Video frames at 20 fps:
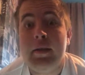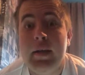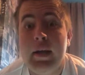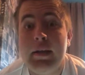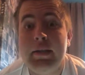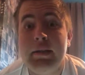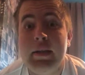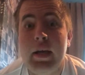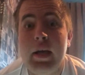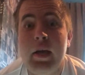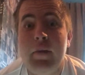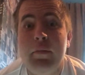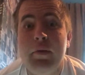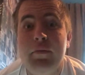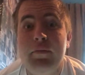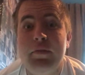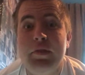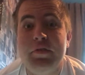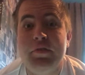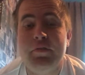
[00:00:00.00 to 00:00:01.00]
Next game
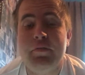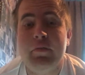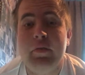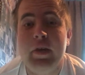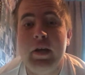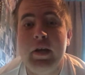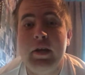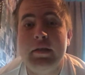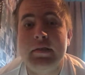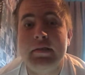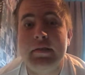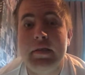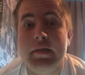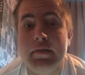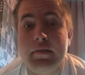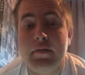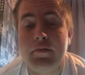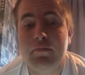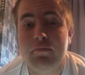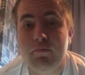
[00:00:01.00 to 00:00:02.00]
of this round
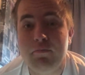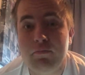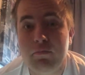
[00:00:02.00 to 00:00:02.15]
sees the